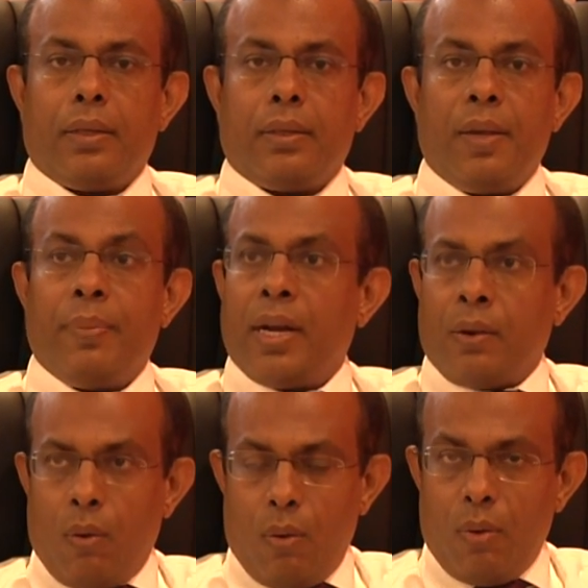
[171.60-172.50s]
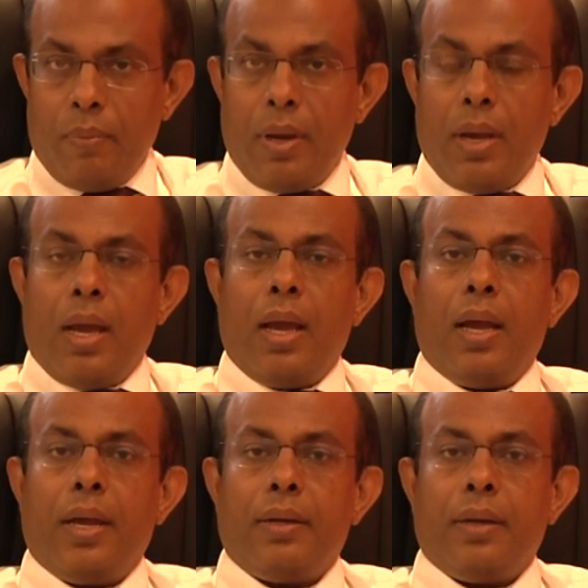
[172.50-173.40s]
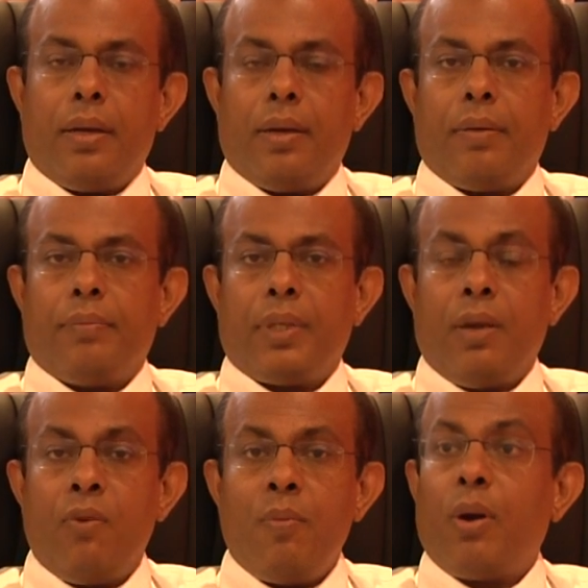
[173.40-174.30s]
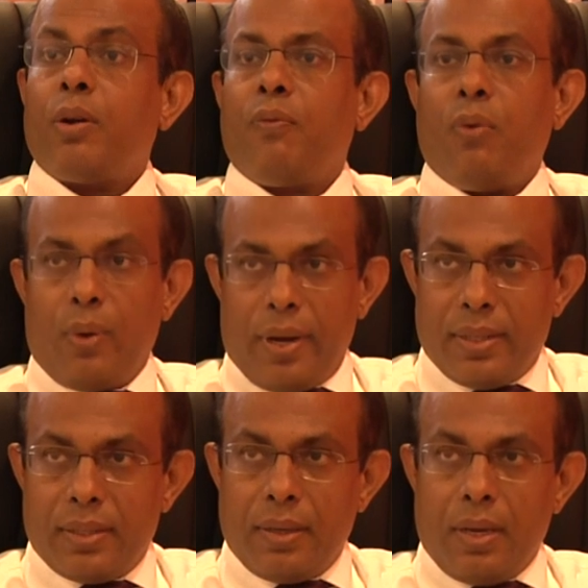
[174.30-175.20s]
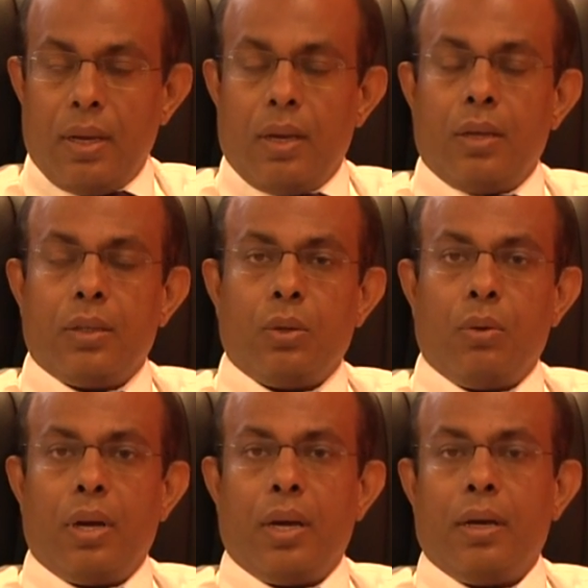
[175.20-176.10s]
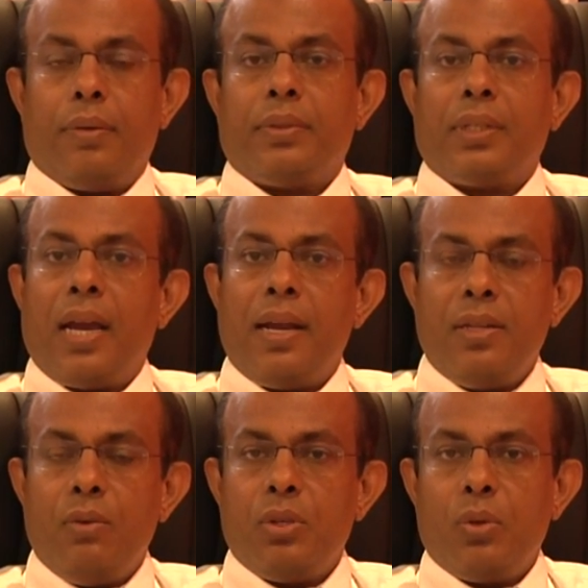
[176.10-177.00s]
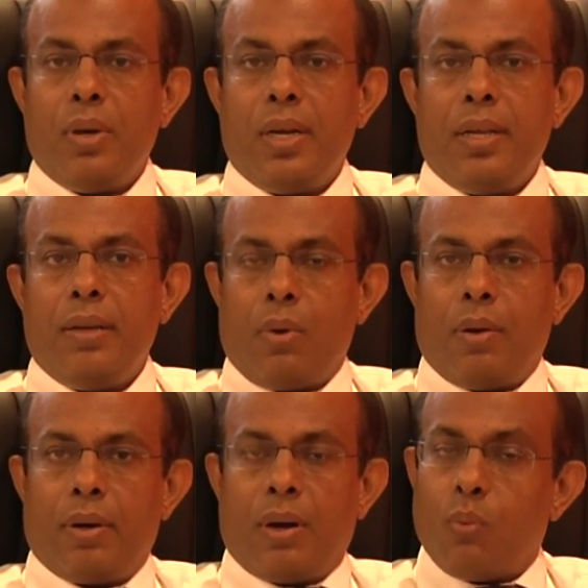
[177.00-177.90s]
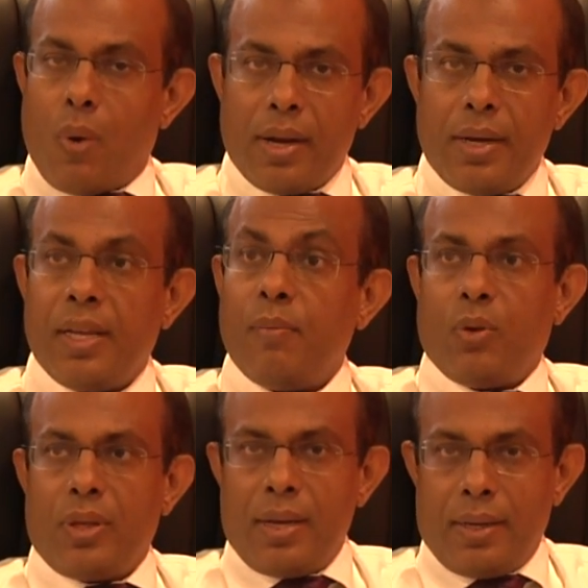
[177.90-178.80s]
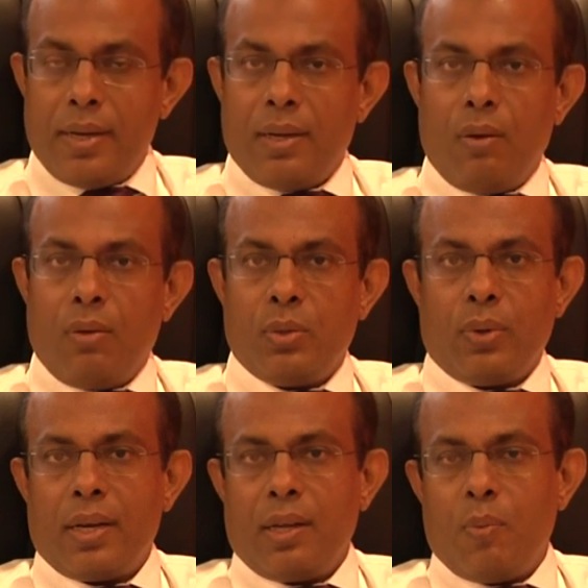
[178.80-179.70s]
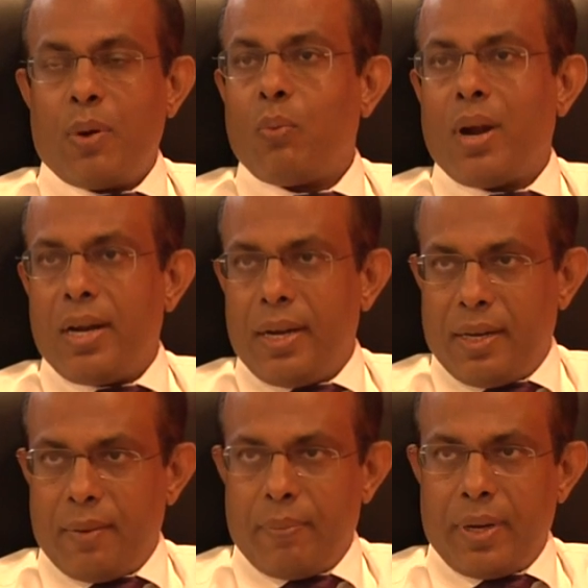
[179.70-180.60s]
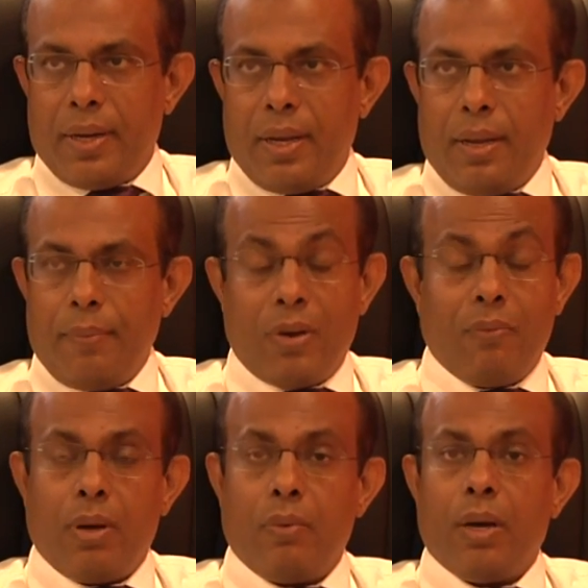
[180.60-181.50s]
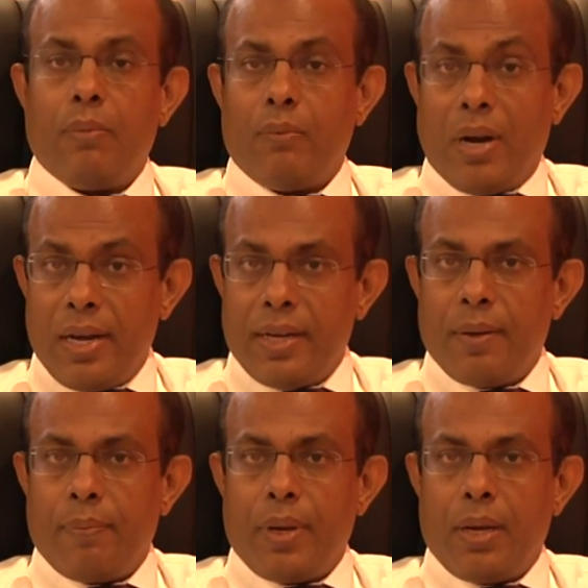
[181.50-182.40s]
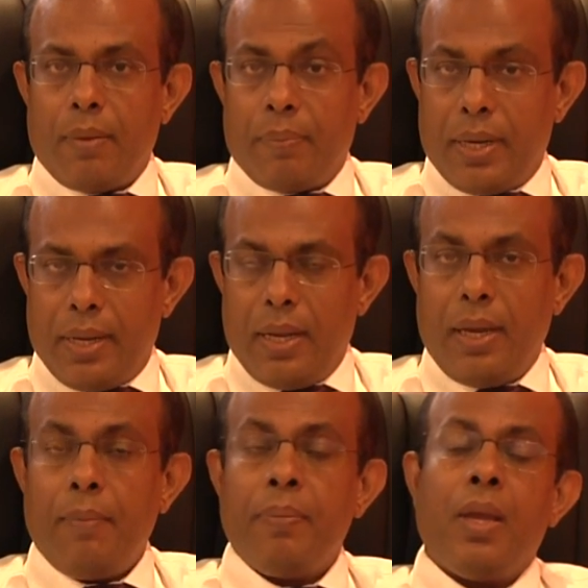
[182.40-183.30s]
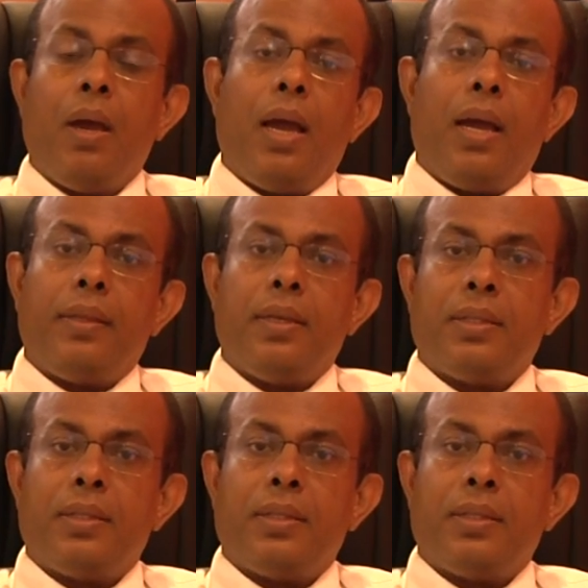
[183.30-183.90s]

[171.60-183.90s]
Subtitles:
keeping at home and give him a lot of fluids. So child usually around 1 year more than 10 kilos, you can give about 1 liter per day, 1 liter per day. And the